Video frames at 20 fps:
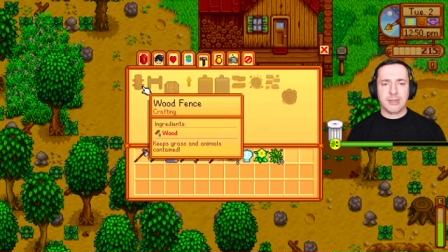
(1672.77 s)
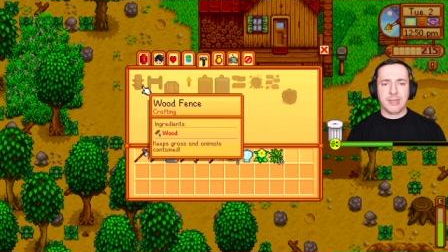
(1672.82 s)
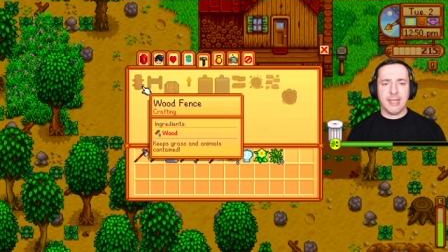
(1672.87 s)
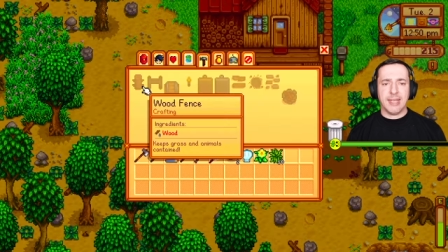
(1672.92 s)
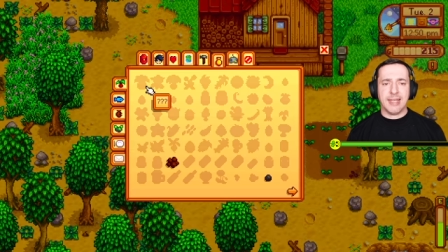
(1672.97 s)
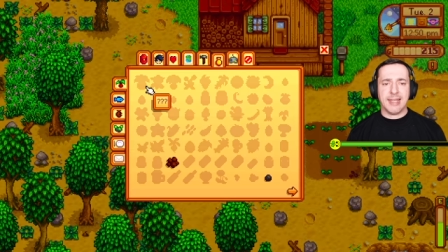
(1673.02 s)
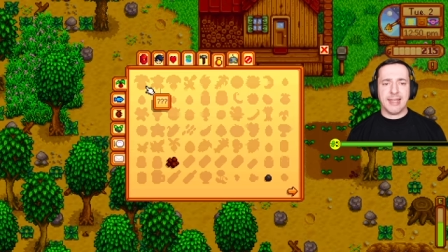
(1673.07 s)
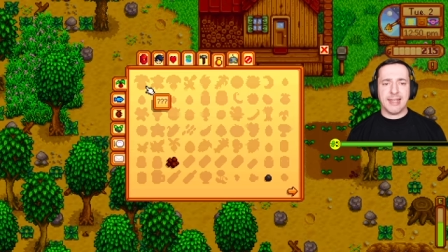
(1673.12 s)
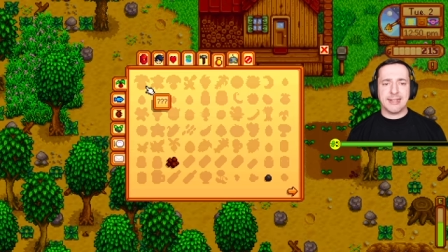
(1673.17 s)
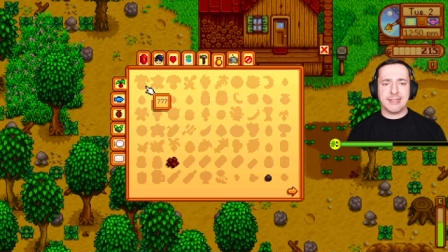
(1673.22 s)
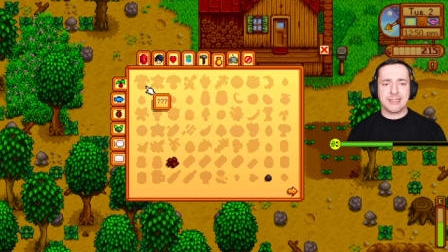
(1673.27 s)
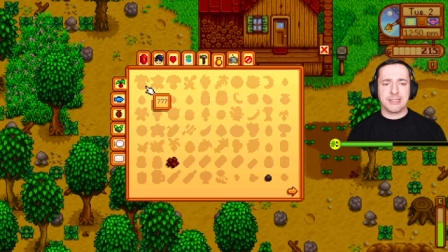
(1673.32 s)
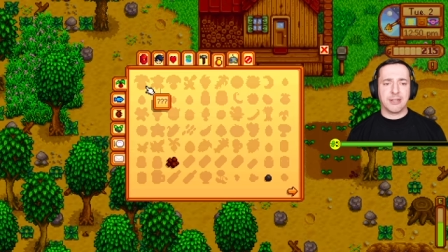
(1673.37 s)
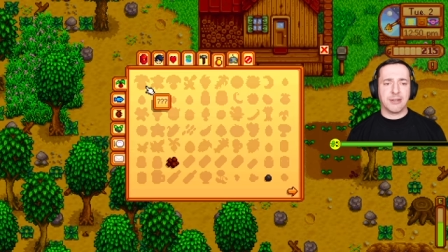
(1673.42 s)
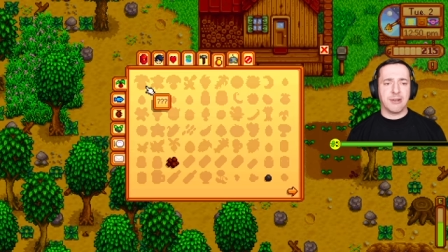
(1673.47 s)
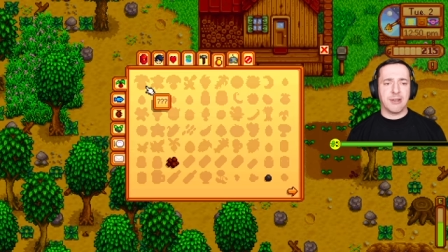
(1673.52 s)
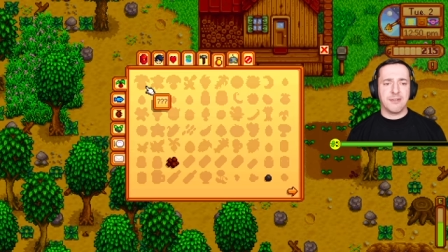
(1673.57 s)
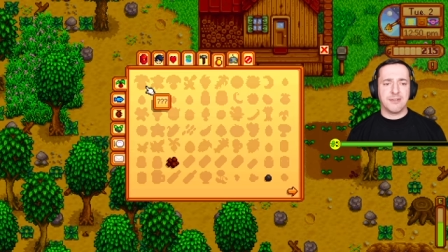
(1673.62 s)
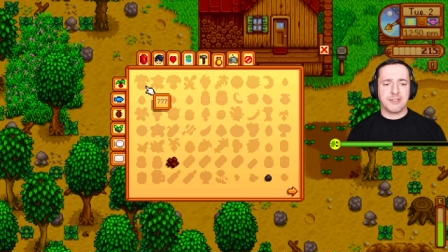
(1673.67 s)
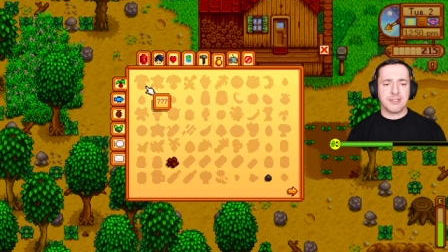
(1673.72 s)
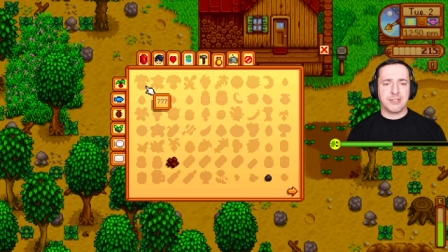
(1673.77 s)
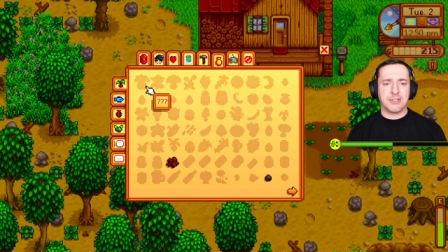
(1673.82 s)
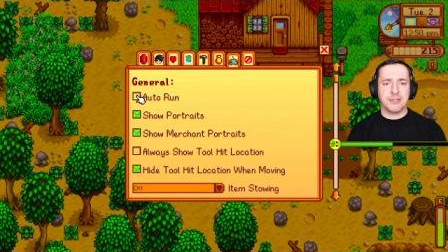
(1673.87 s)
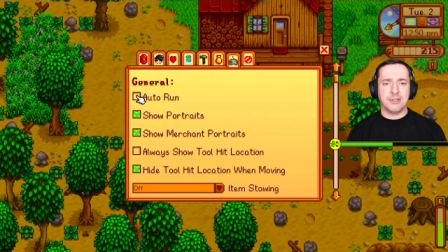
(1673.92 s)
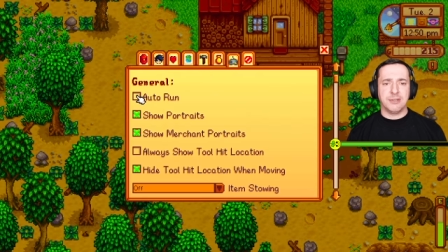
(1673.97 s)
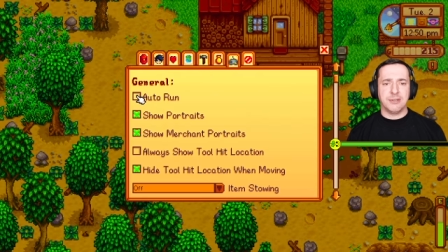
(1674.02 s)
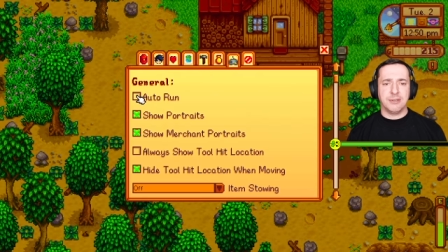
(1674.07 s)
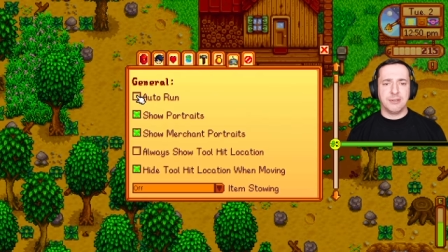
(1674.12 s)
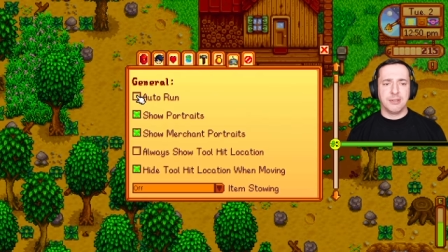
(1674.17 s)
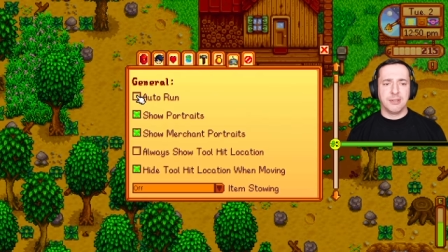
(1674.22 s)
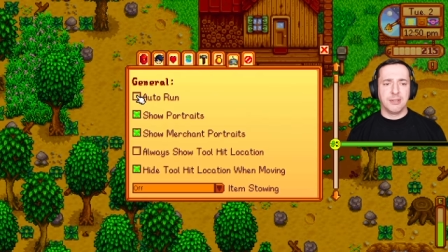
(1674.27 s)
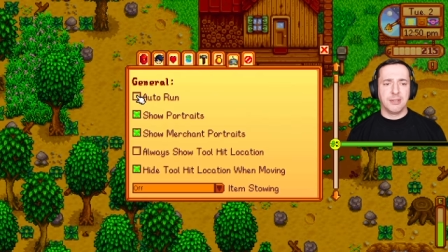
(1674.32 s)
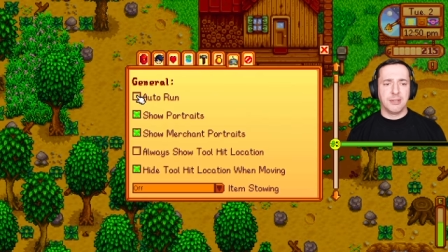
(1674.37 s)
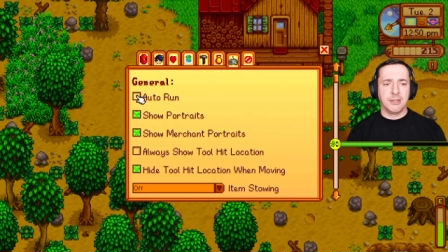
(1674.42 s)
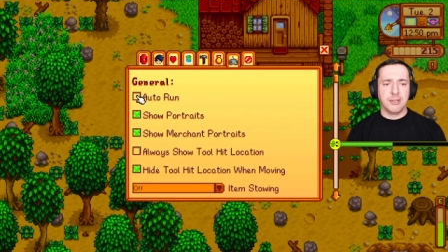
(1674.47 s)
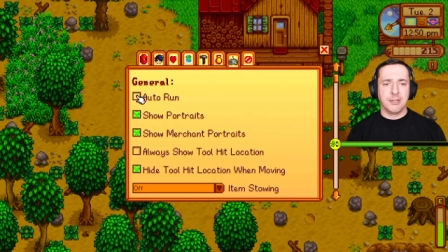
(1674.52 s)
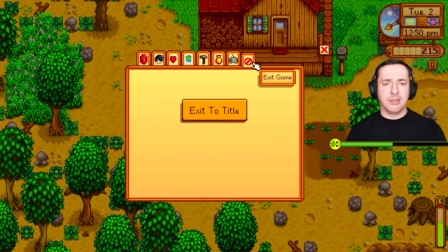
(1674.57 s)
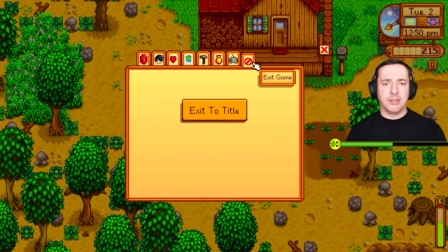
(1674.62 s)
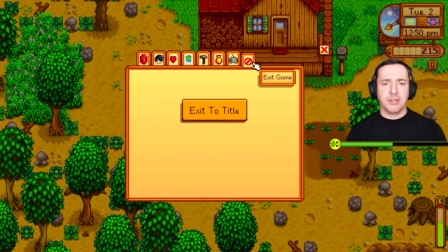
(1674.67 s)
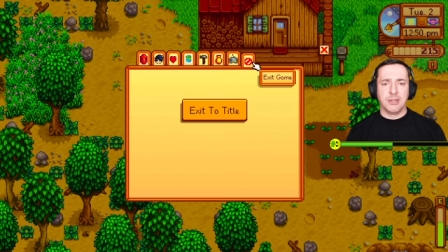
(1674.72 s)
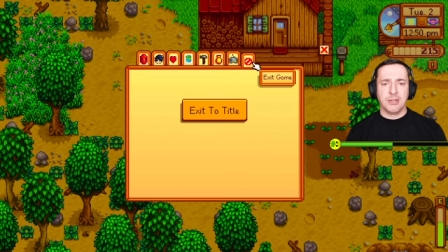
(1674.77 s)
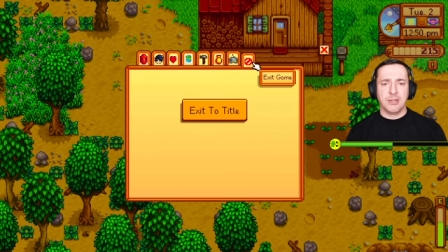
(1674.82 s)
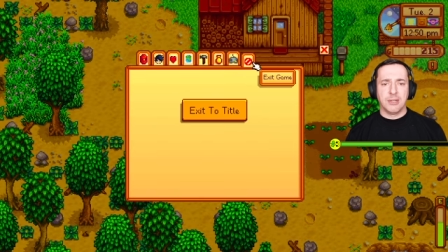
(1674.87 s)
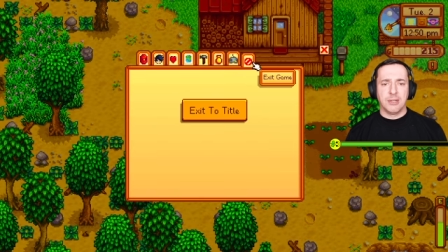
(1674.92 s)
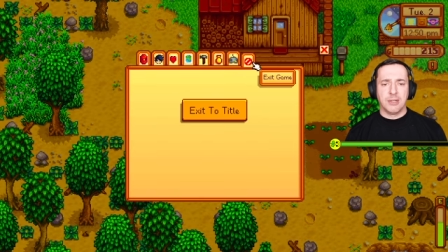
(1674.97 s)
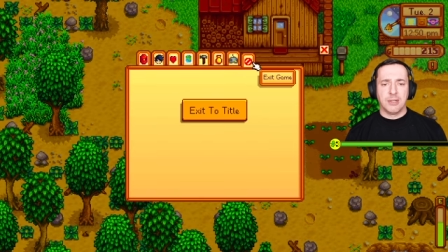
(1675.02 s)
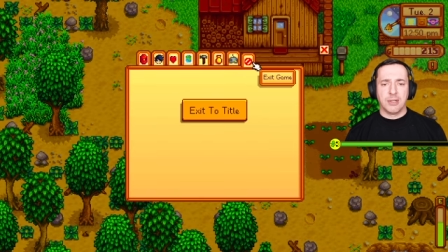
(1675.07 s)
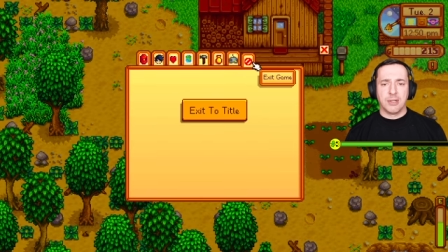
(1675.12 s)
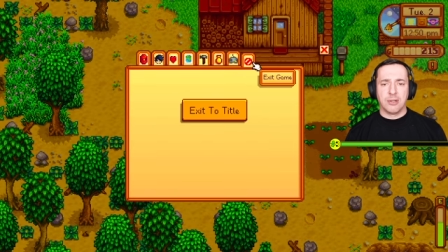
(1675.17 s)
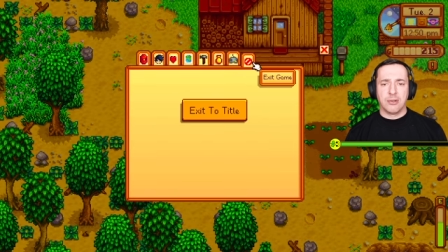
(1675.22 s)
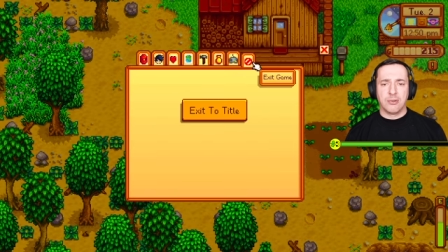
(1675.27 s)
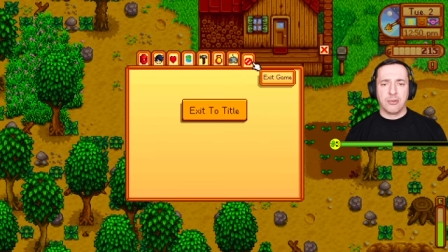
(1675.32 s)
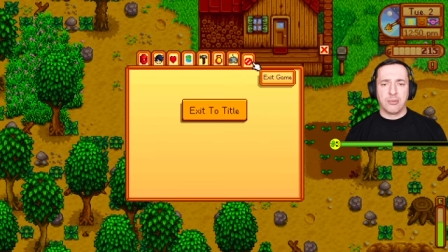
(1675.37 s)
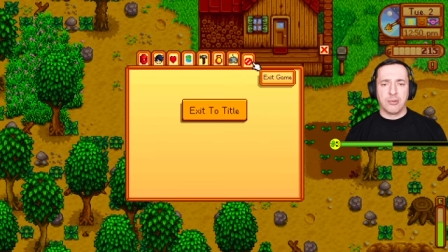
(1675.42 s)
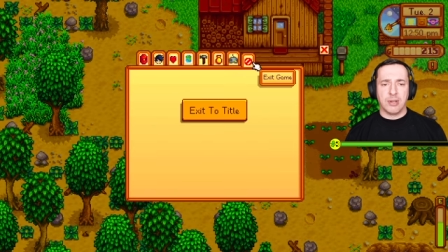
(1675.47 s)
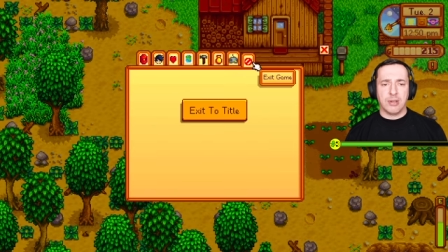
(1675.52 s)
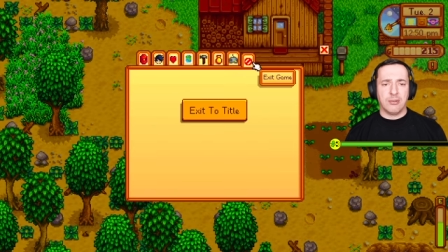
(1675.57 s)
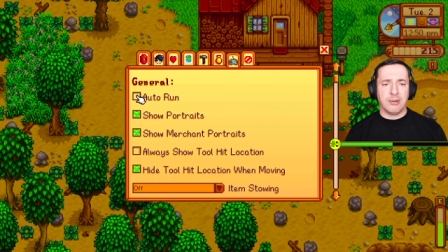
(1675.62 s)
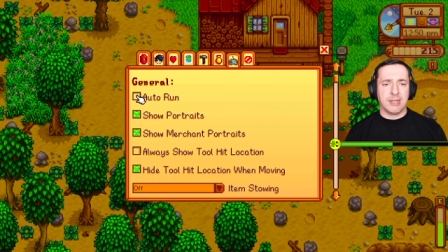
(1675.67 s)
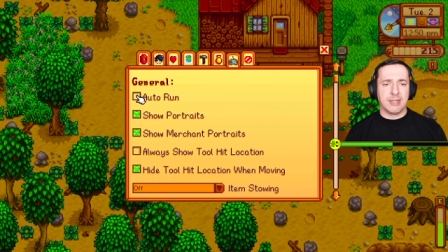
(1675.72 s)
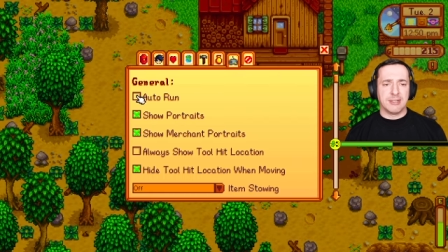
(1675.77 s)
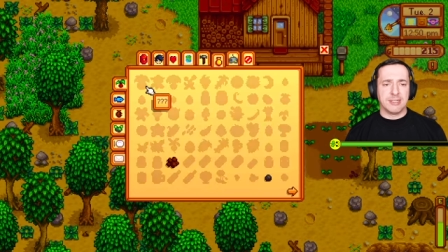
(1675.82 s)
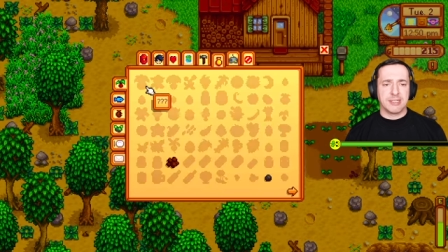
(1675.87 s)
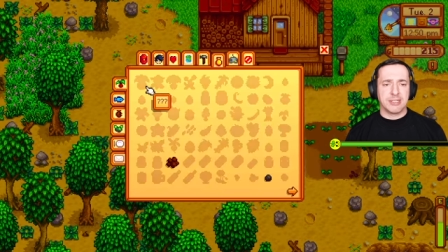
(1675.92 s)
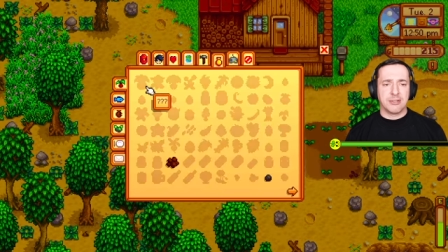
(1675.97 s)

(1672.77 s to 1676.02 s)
and go over to Where is